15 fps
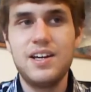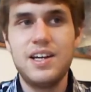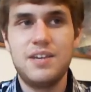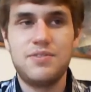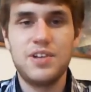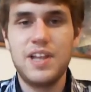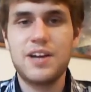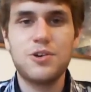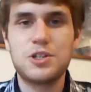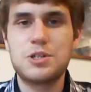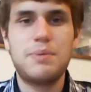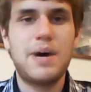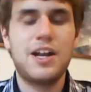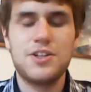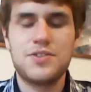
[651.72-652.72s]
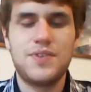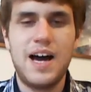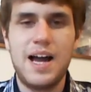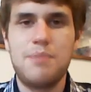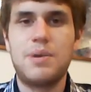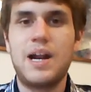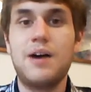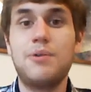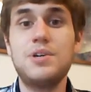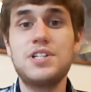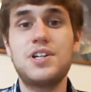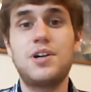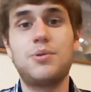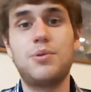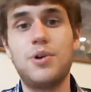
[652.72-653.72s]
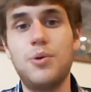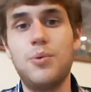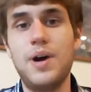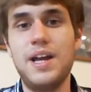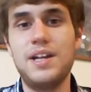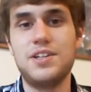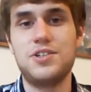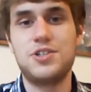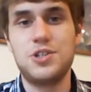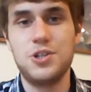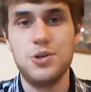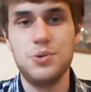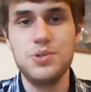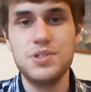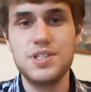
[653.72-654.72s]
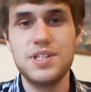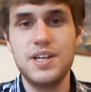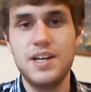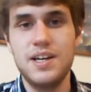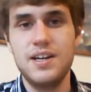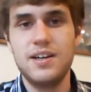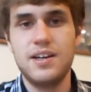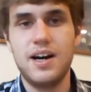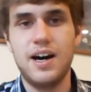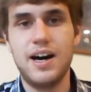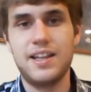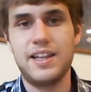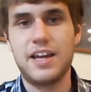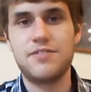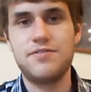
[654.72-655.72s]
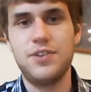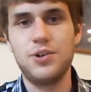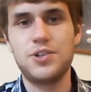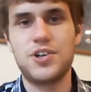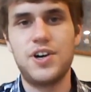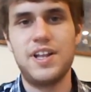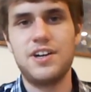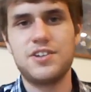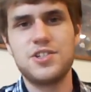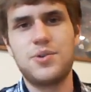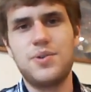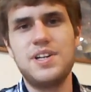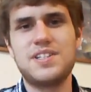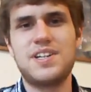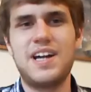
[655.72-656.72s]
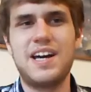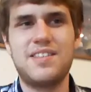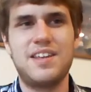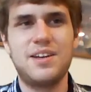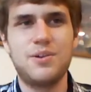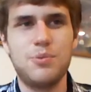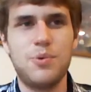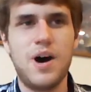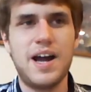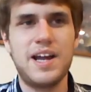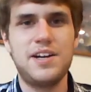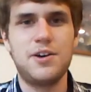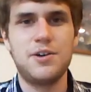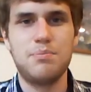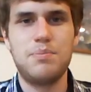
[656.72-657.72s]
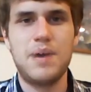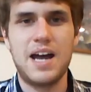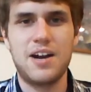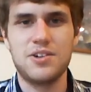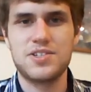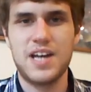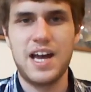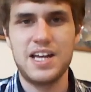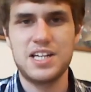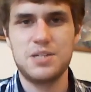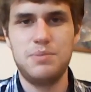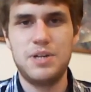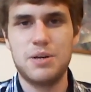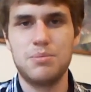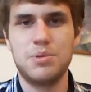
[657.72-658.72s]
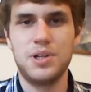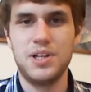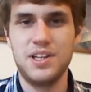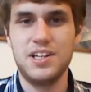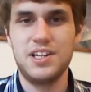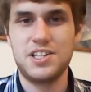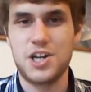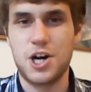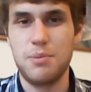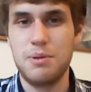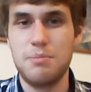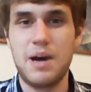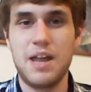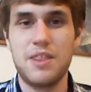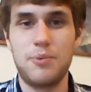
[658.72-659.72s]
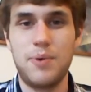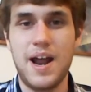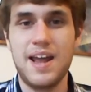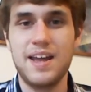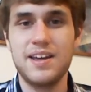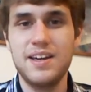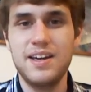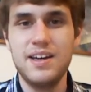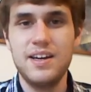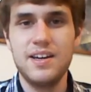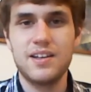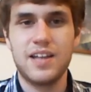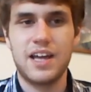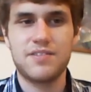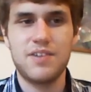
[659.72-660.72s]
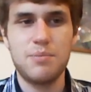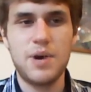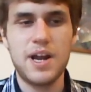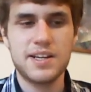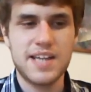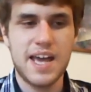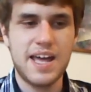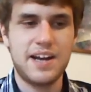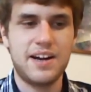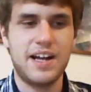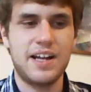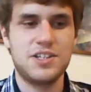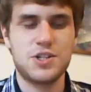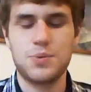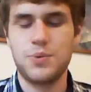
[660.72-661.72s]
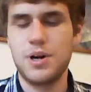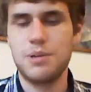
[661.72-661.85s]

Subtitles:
If you like ultra battles, fine. But I wish there were a way to choose and like filter it. There's no reason I think why your battle size should be completely determined by the rank. Like, if I'm rank 10 and I just want to